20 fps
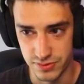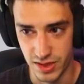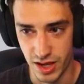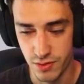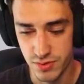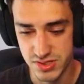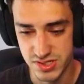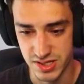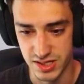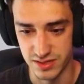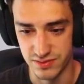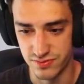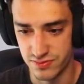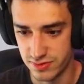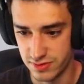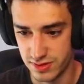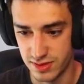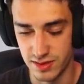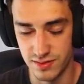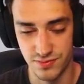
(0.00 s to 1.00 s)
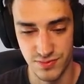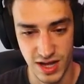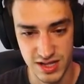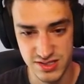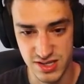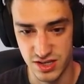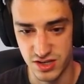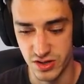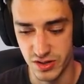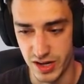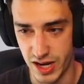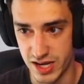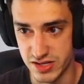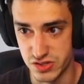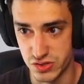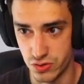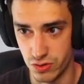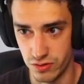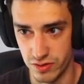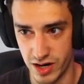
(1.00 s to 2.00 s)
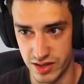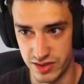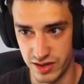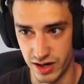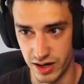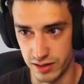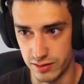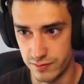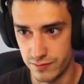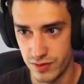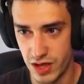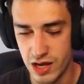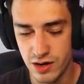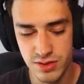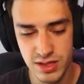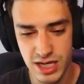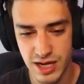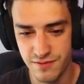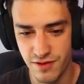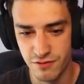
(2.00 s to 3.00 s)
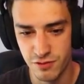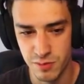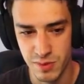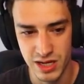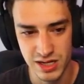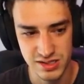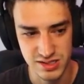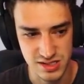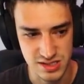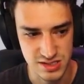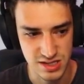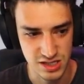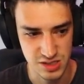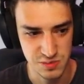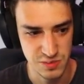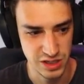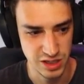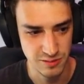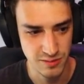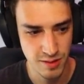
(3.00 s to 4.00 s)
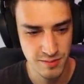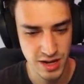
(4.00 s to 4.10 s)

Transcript: That's a good high score right there. I don't think I've ever made it to 6 million.